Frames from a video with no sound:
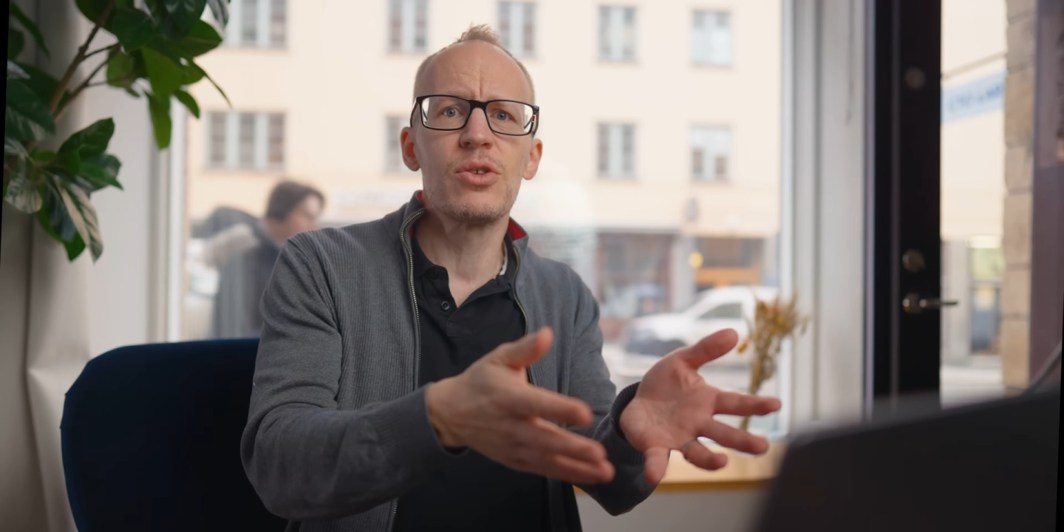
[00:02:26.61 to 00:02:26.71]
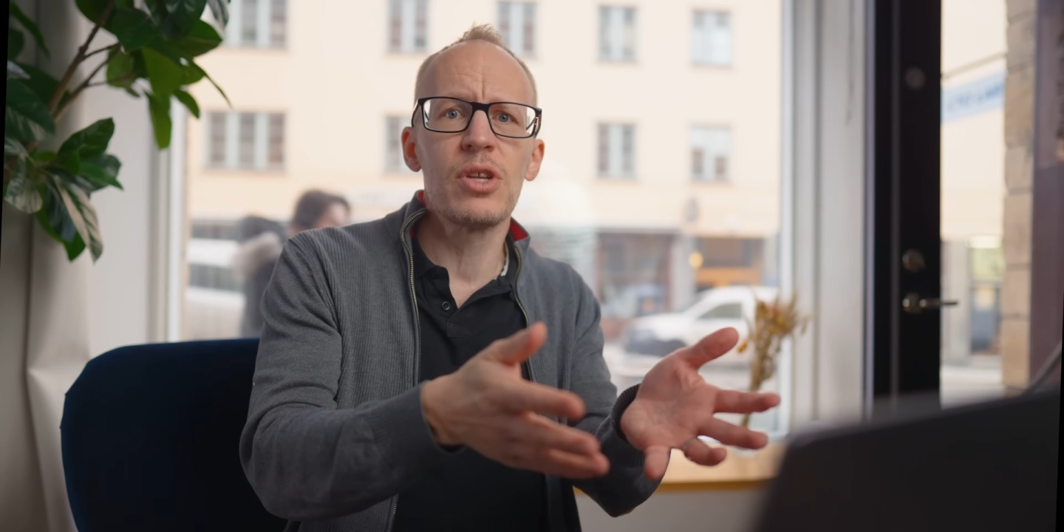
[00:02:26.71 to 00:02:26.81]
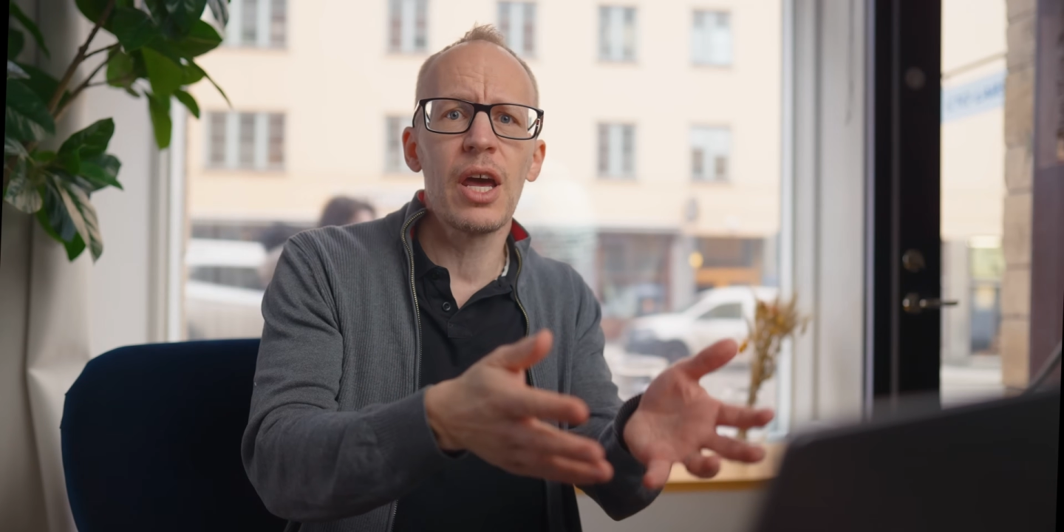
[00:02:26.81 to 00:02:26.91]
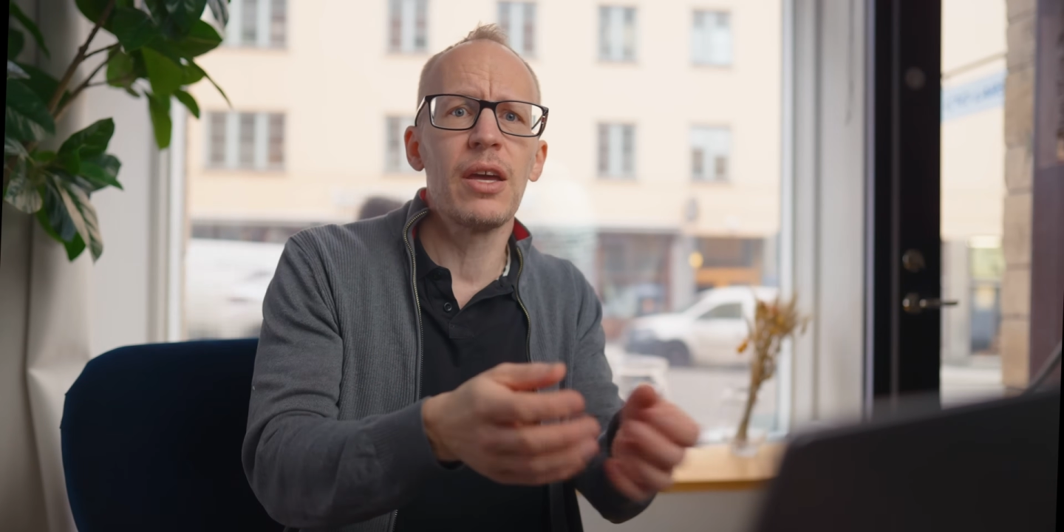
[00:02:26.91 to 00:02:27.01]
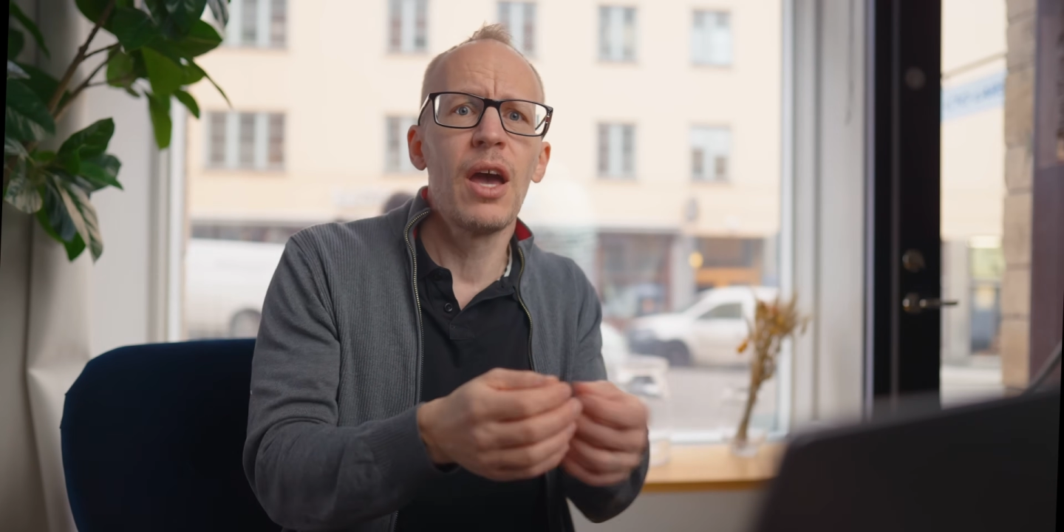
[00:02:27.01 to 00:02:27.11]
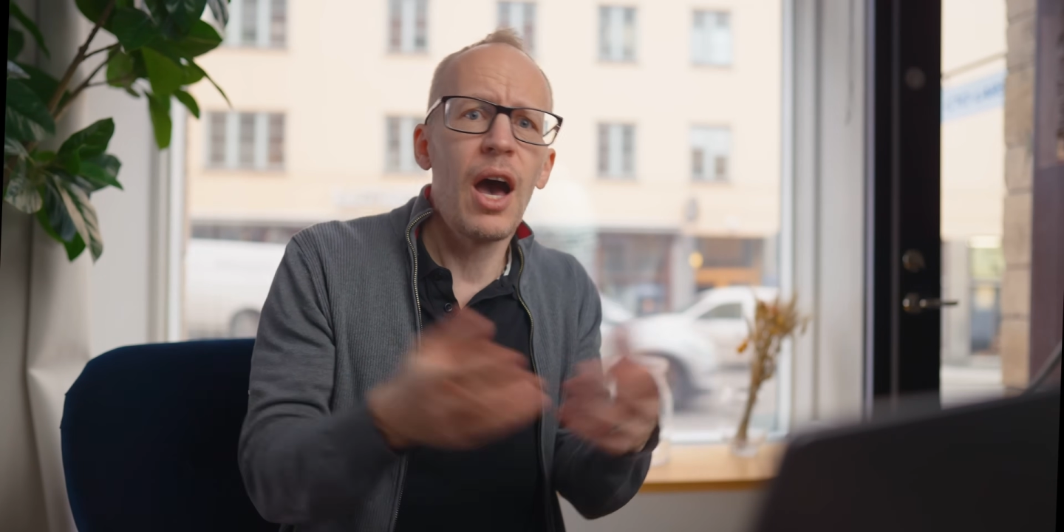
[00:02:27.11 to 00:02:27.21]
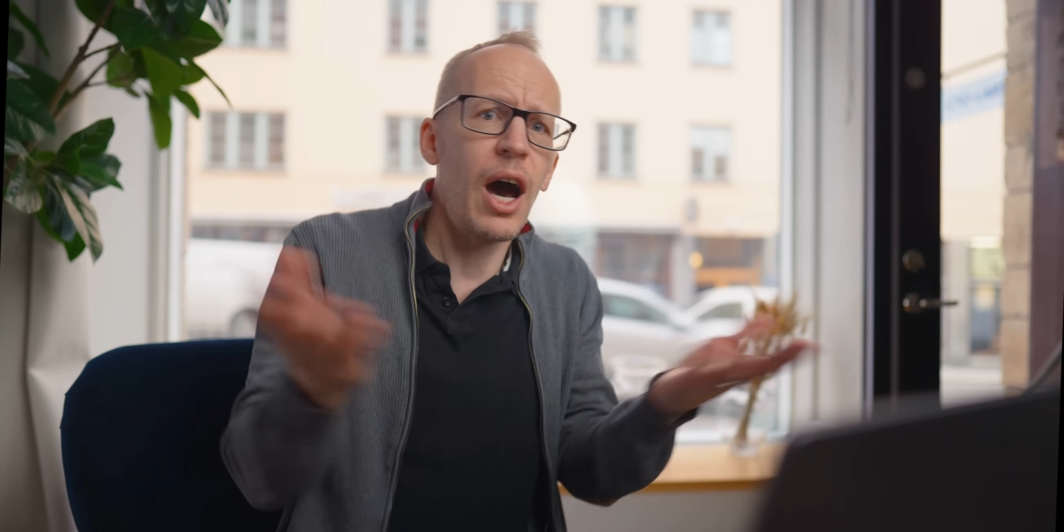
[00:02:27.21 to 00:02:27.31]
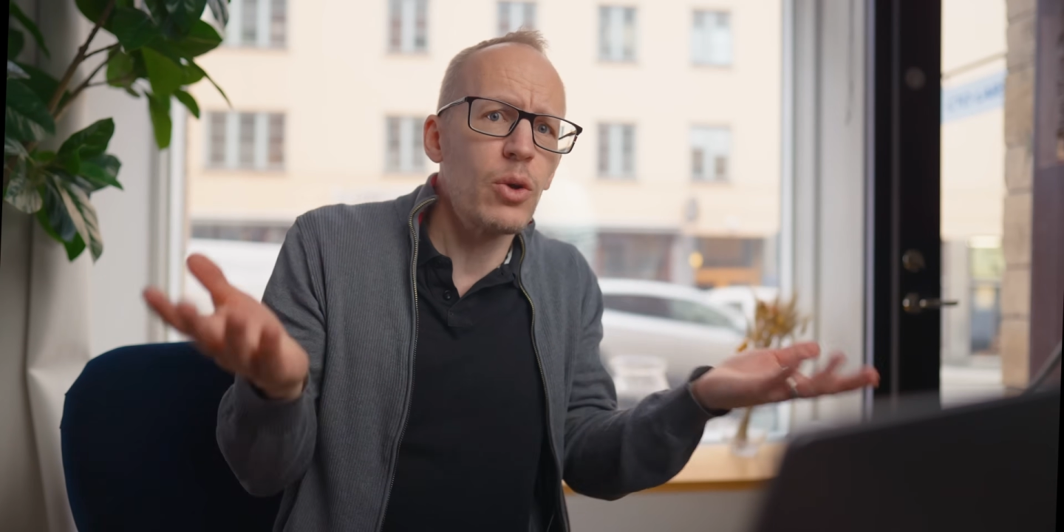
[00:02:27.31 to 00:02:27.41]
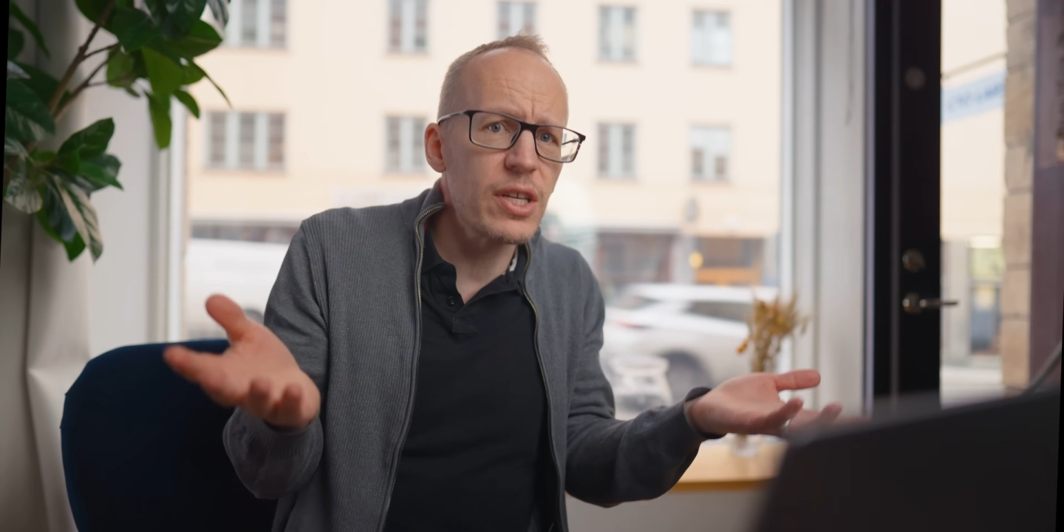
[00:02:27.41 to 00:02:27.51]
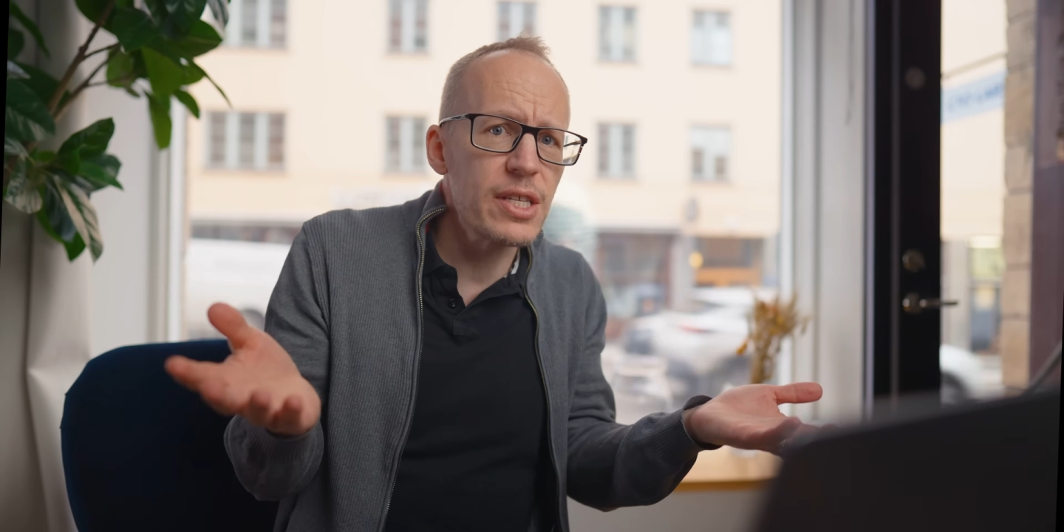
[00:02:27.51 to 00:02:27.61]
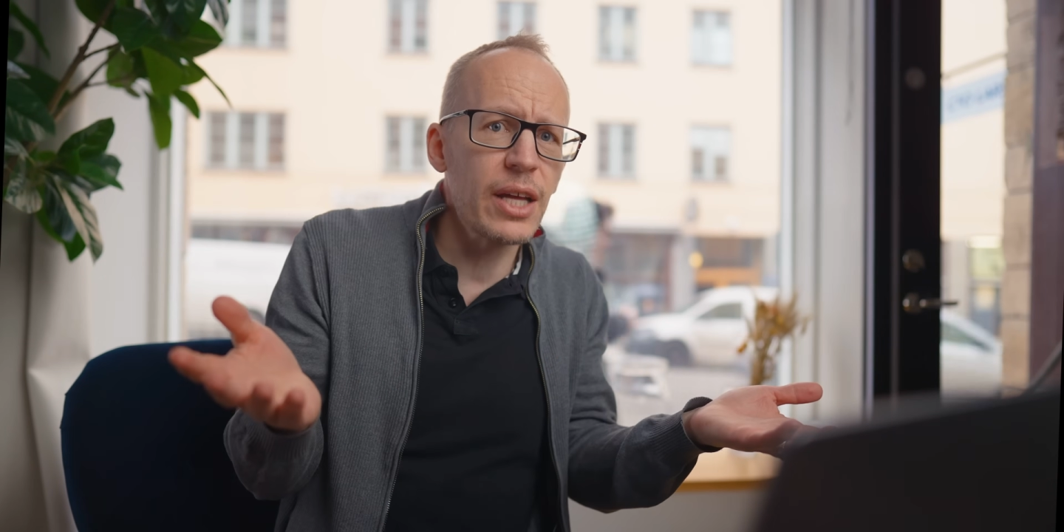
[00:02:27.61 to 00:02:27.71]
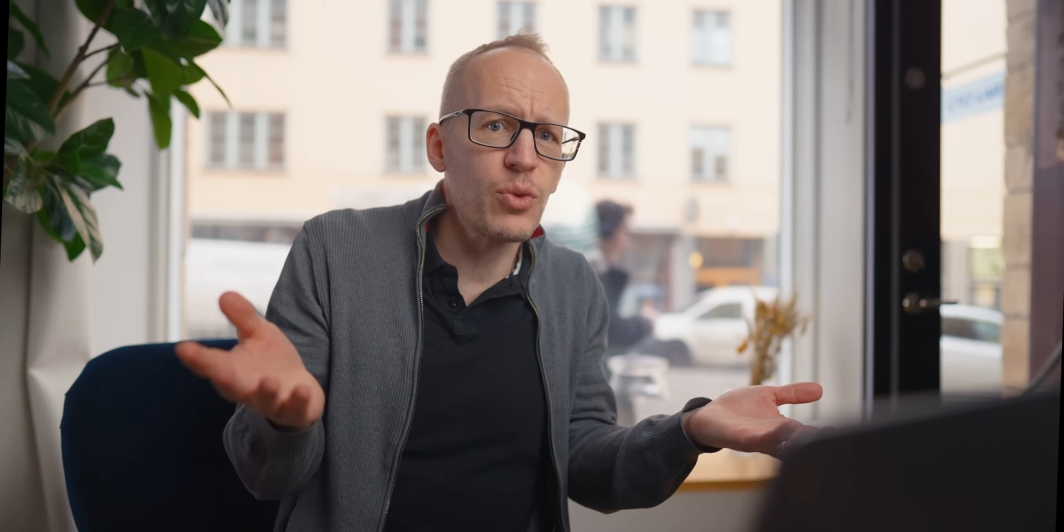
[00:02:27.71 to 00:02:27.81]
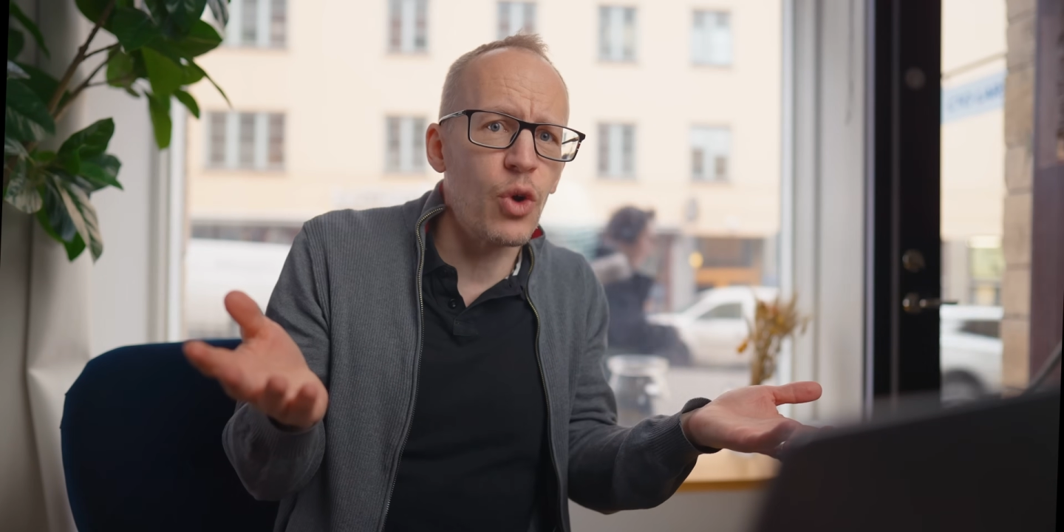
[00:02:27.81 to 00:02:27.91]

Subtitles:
today. How does that